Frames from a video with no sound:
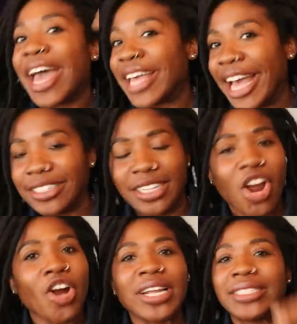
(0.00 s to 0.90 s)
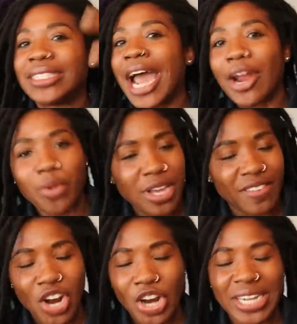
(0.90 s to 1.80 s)
as an artist, diary
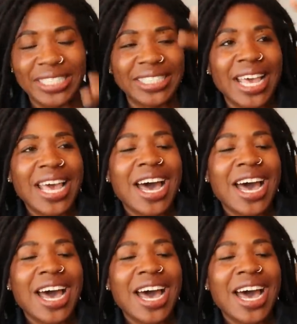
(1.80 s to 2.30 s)
of an artist.